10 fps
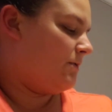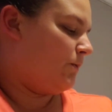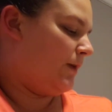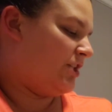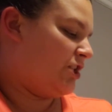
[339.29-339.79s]

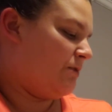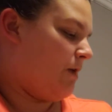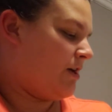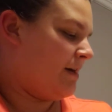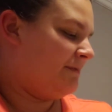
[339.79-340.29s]
When she
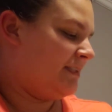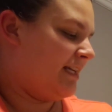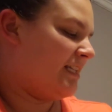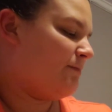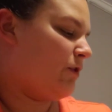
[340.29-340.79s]
woke up the
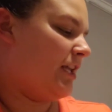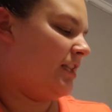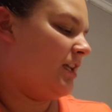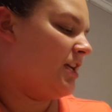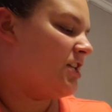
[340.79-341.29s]
next
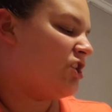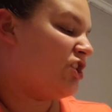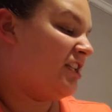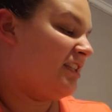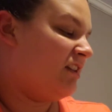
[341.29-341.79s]
morning,
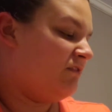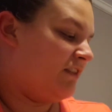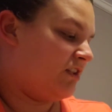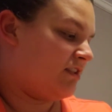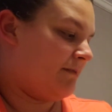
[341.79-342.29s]
she did
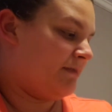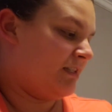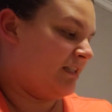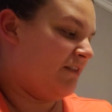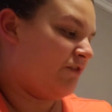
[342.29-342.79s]
feel
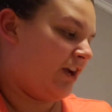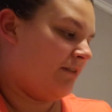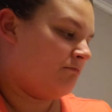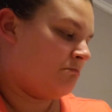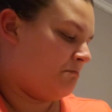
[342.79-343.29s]
something different,